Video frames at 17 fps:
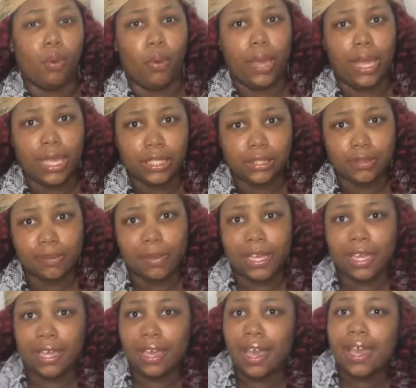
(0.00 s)
way too
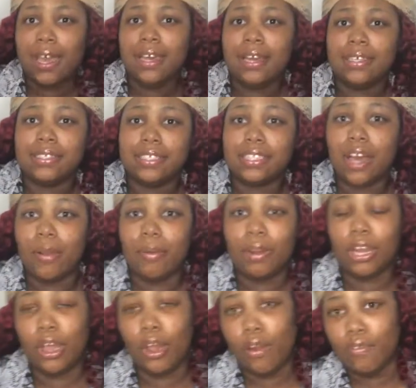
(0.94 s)
big because it's
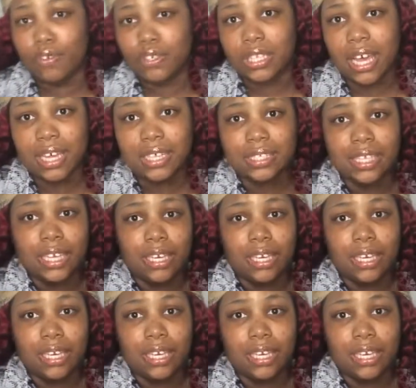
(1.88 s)
already oversized